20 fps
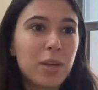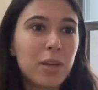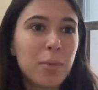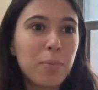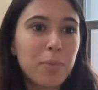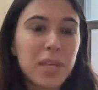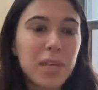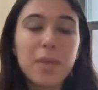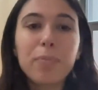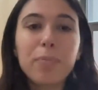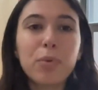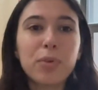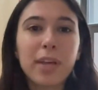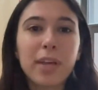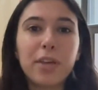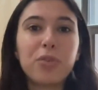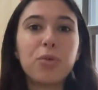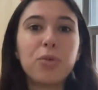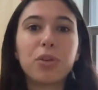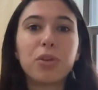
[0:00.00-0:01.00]
people
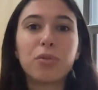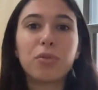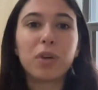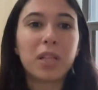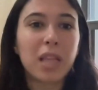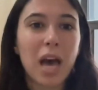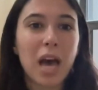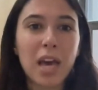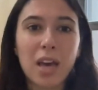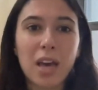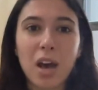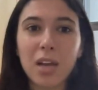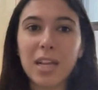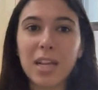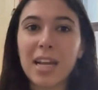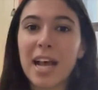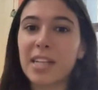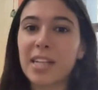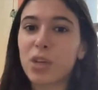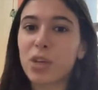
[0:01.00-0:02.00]
that you could rely on
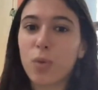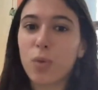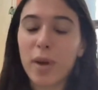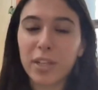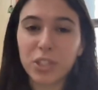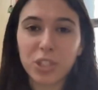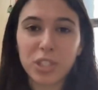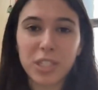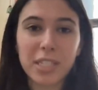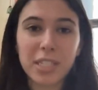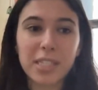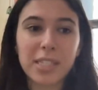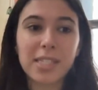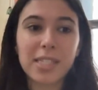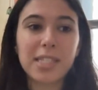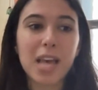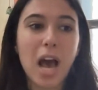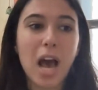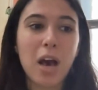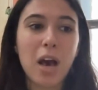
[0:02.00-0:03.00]
and ask
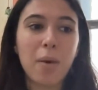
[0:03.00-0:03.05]
questions.